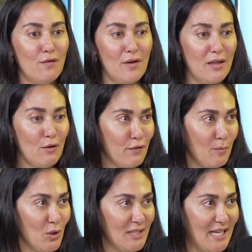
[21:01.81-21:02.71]
either from
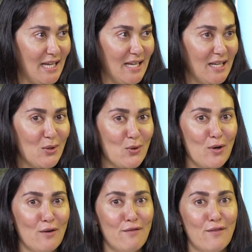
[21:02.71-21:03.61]
your day
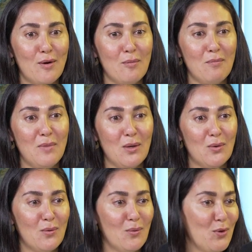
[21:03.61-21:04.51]
or from,
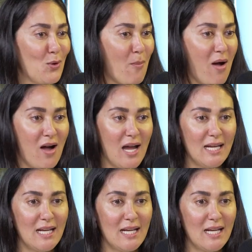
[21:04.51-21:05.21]
your mind.